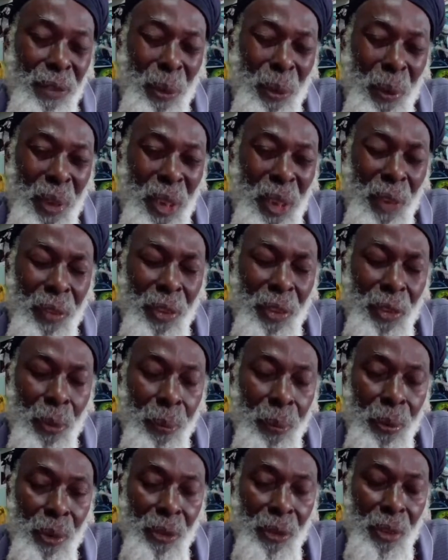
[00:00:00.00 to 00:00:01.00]
Family never
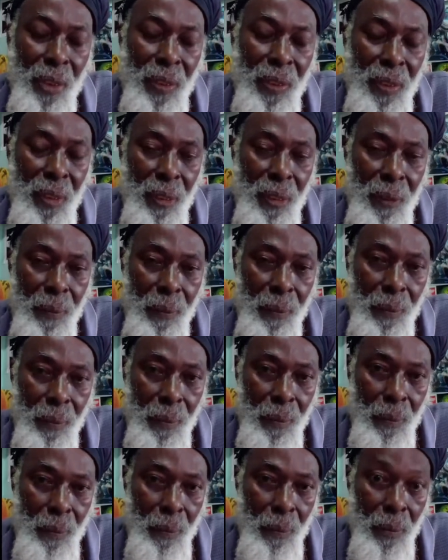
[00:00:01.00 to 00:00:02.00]
support Rasta.
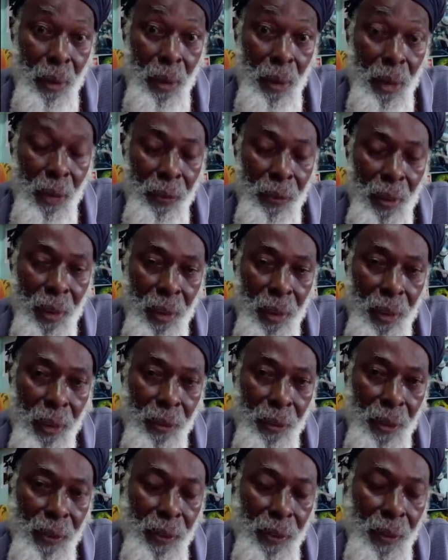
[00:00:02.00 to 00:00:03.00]
They never
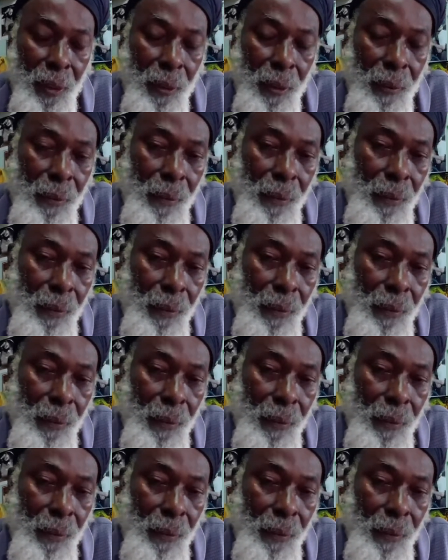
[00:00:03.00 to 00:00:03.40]
like Rasta.